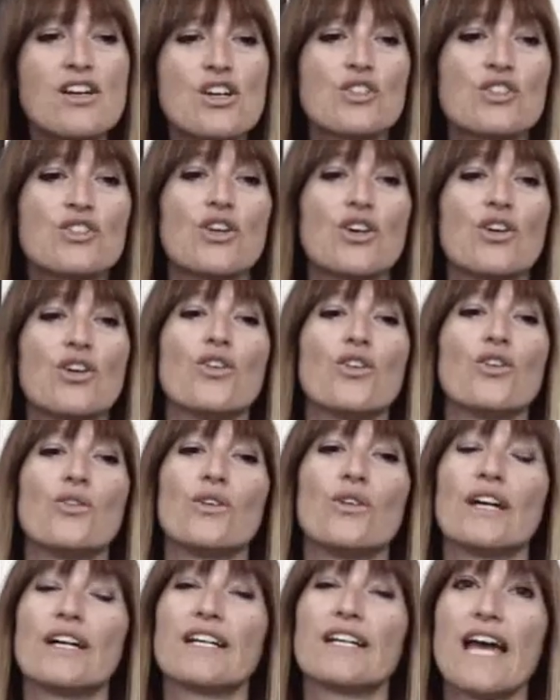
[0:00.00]

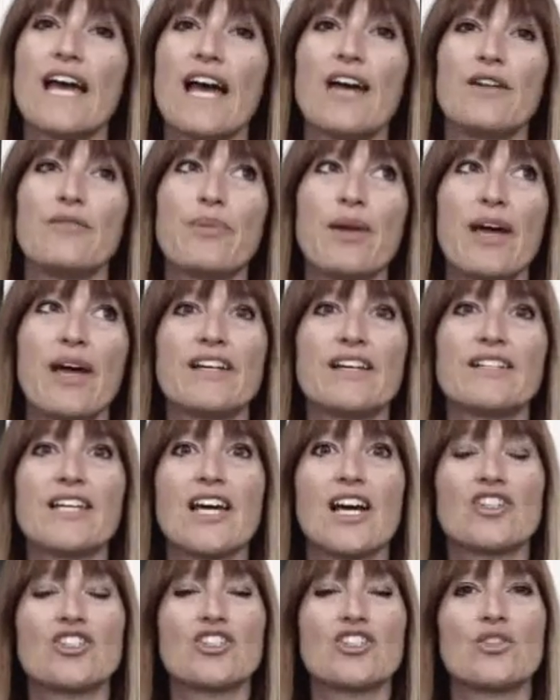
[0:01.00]
So again, pay
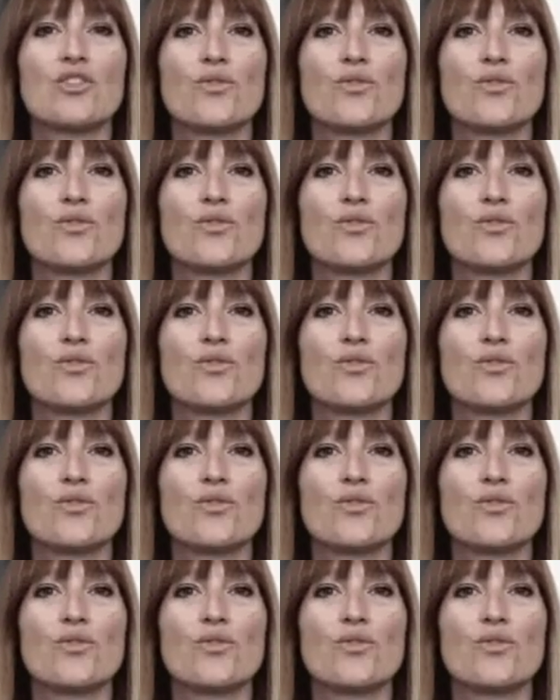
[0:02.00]
attention